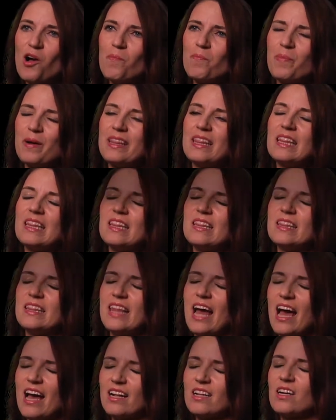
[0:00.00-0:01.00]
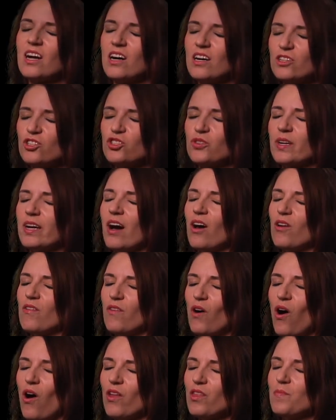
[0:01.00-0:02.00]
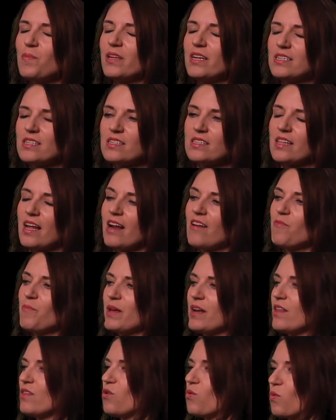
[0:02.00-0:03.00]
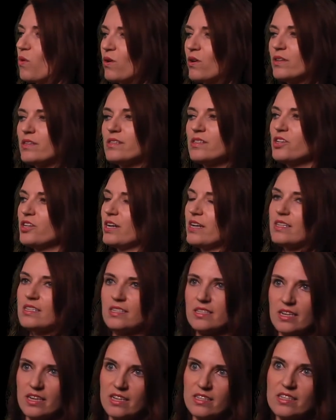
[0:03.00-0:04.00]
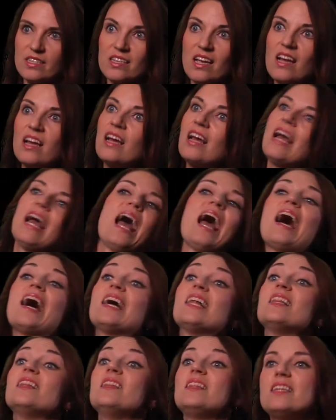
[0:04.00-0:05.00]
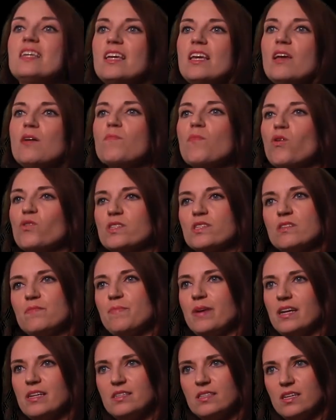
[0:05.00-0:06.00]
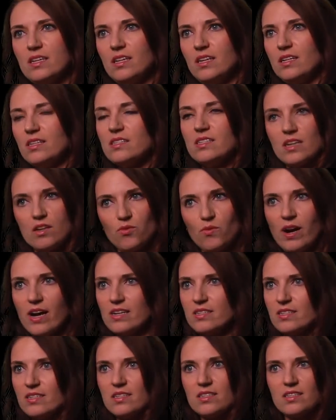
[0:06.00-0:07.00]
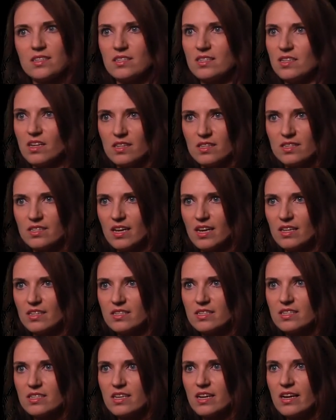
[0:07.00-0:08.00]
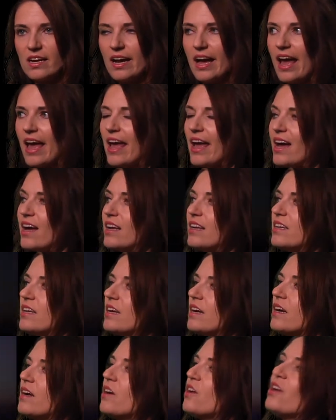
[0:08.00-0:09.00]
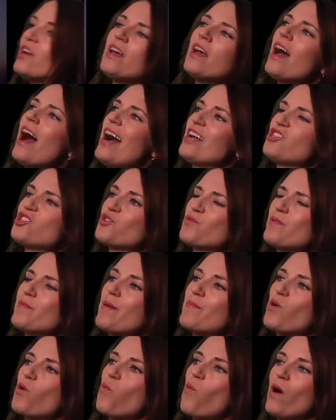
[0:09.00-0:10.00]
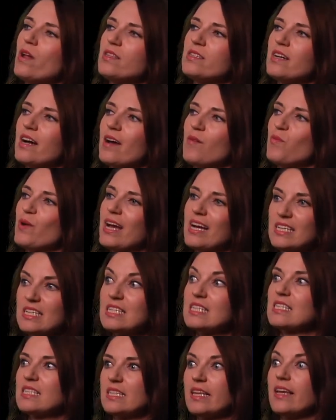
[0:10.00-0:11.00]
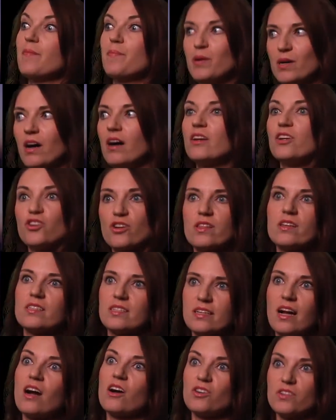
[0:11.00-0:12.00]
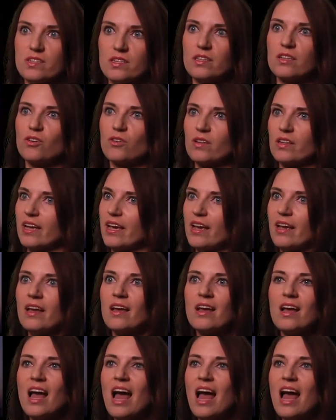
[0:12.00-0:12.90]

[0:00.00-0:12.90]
But that country, out of all the places that I've been in the world, in the United States, had the most amazing sunrises and sunsets. And I just remember one time we had to sleep under the stars, literally.